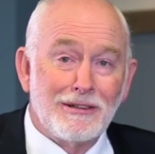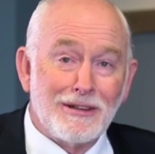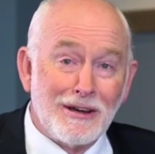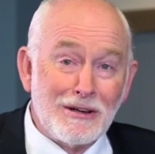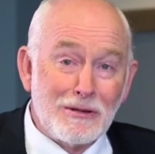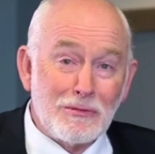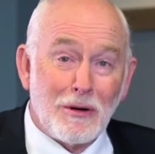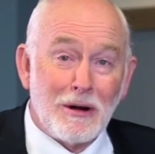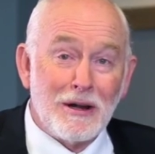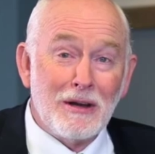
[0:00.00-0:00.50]

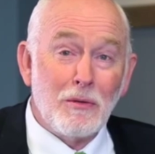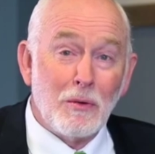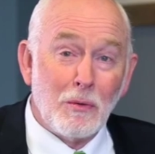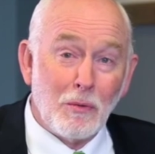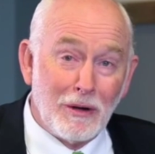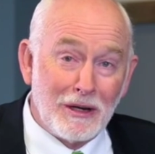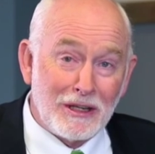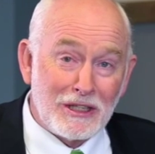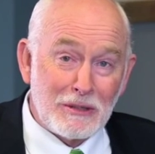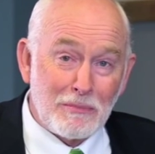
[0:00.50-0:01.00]
Don't worry, we
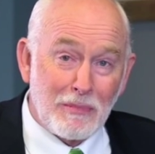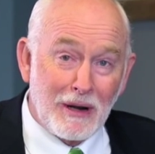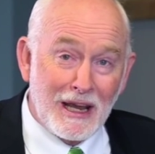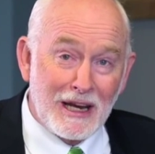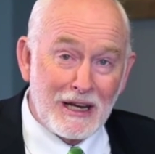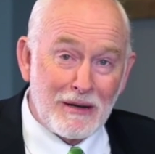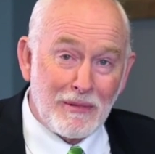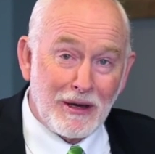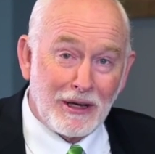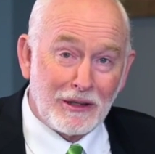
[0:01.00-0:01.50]
will
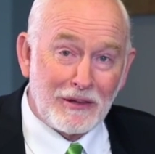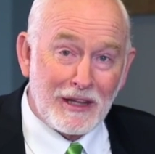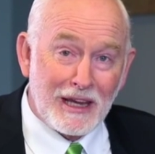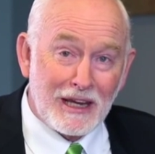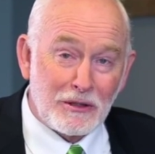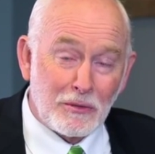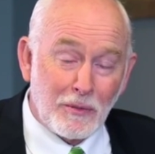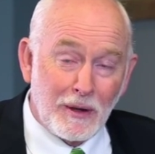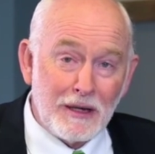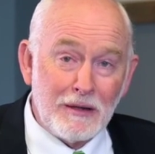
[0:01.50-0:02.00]
explain about
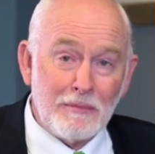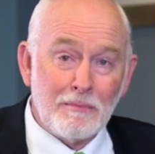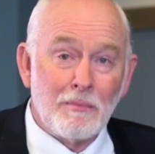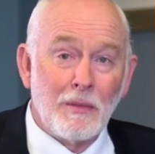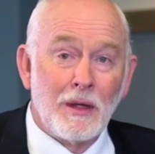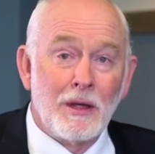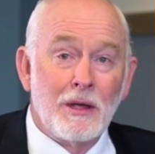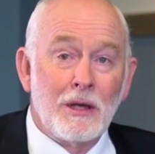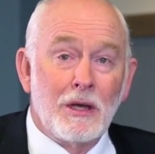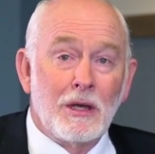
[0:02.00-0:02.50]
that one.
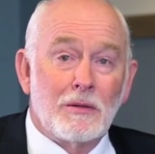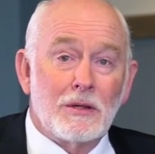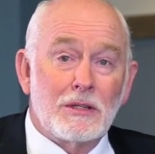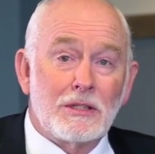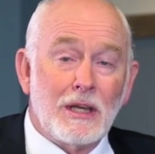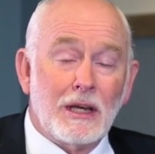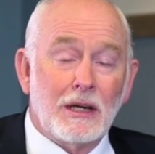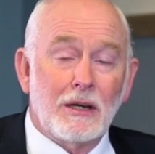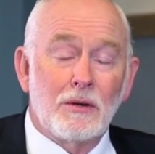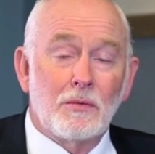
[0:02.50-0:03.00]
The
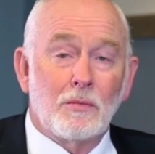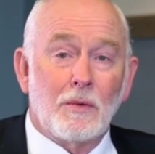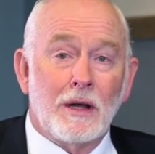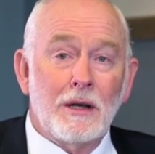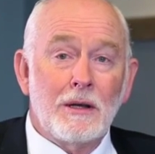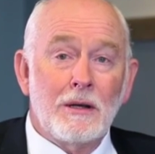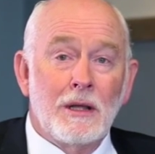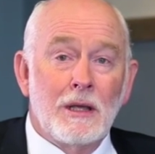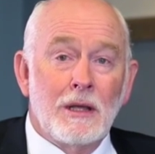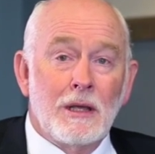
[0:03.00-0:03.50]
second
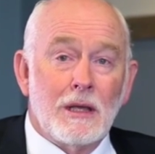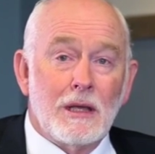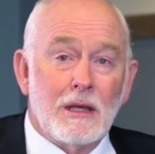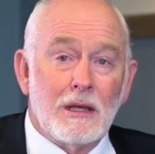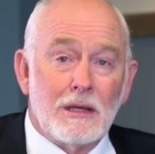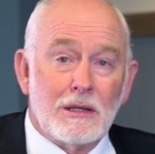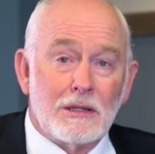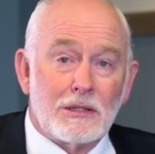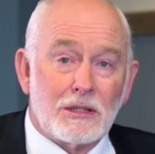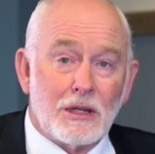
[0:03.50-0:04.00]
one
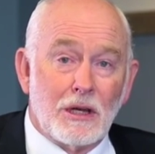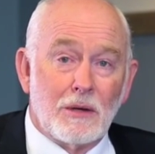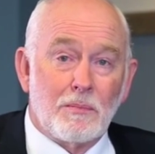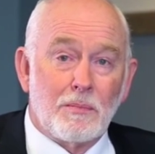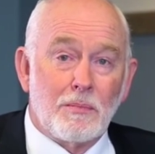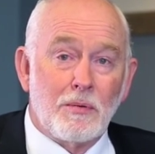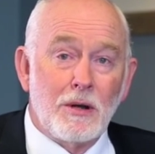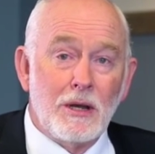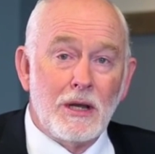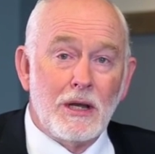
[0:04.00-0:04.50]
is
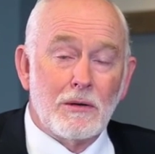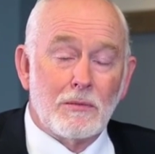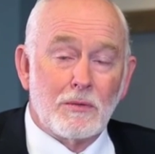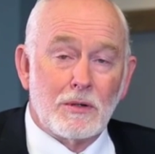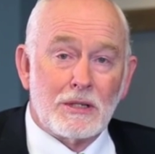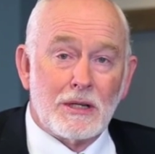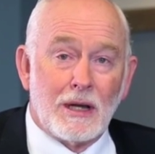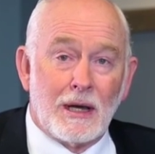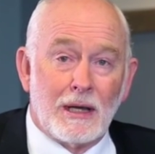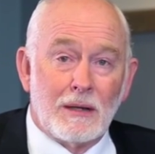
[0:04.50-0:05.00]

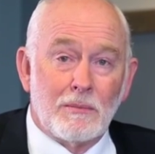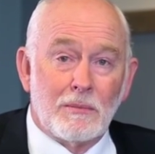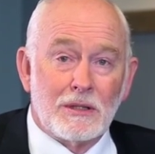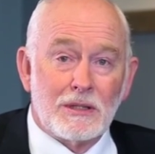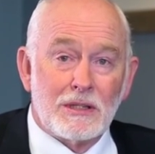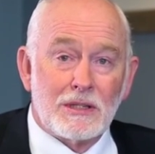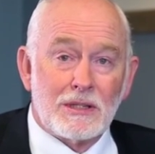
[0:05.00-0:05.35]
pre-retirement